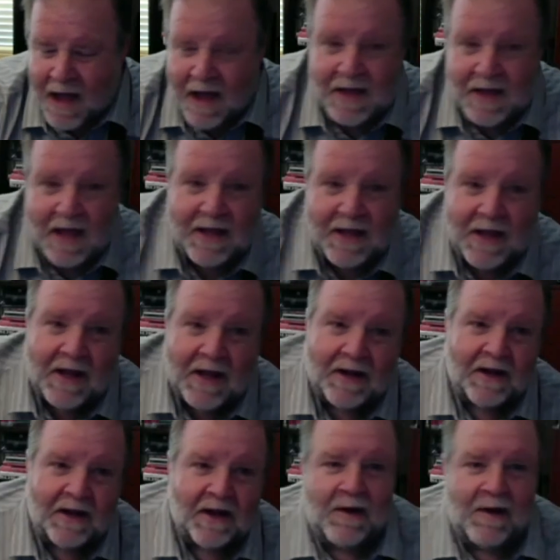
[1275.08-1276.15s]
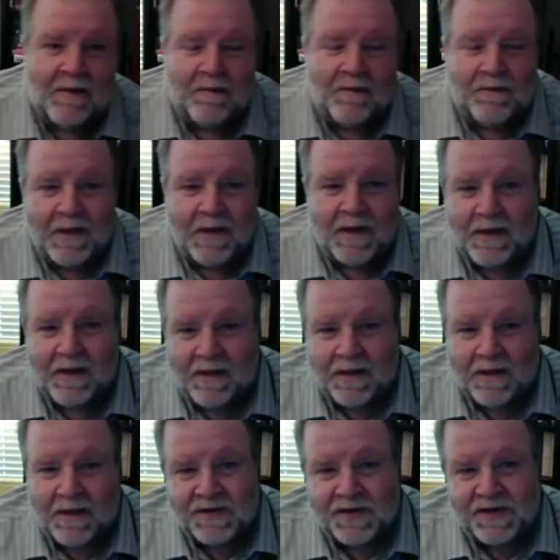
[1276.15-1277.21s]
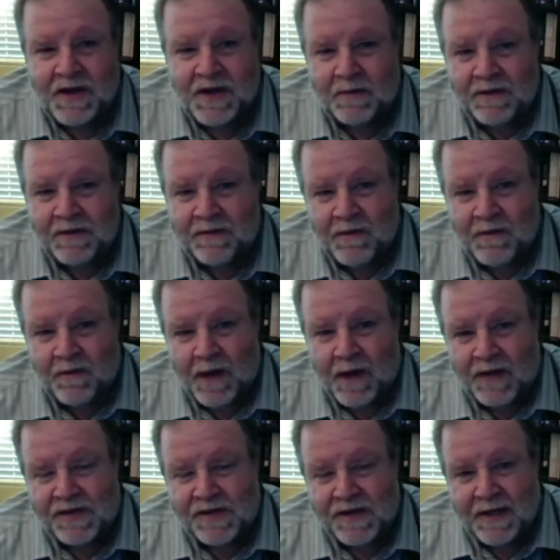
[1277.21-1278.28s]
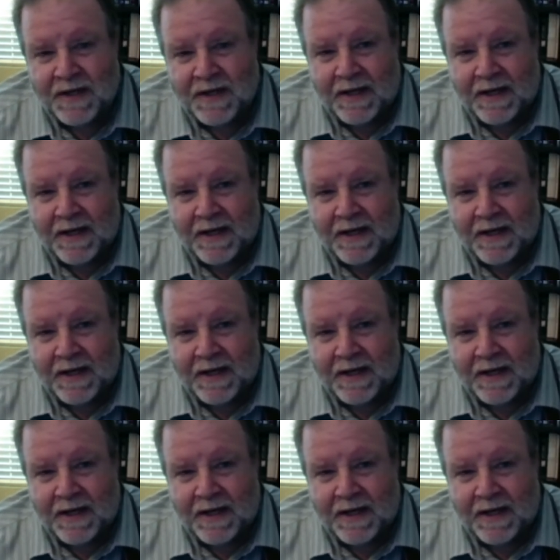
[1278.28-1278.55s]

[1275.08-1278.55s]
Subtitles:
Yeah. There's a couple different ways.